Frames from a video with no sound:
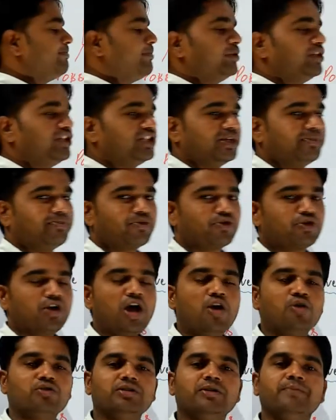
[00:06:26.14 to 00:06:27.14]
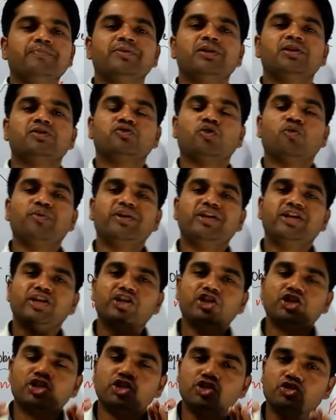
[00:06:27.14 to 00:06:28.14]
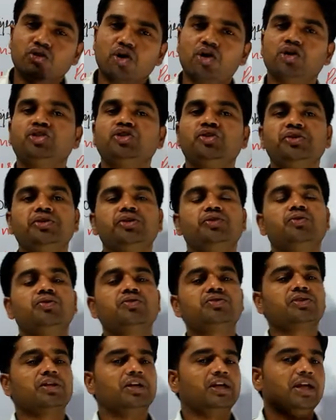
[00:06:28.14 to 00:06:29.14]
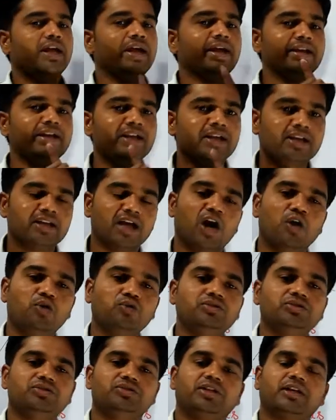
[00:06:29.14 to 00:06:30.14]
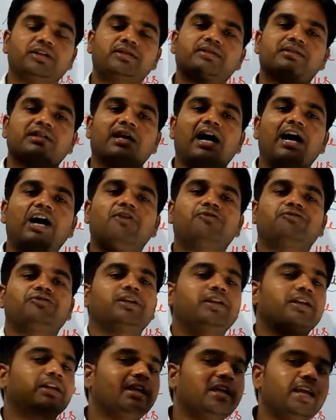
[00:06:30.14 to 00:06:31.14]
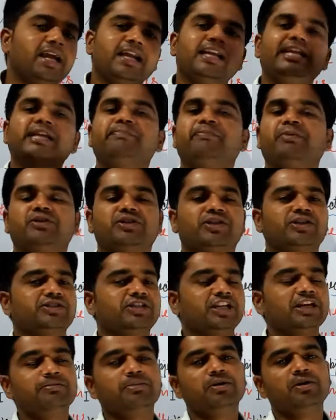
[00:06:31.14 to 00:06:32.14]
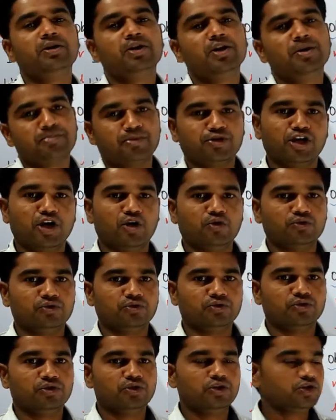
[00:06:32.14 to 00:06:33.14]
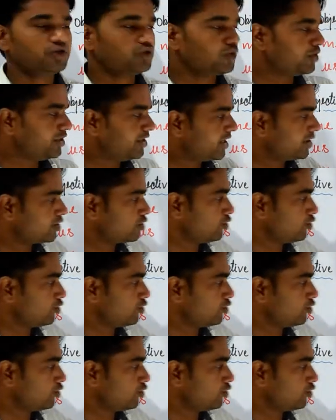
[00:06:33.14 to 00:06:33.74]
is possessive pronoun, so we need not to use any noun just after any possessive pronoun. So dear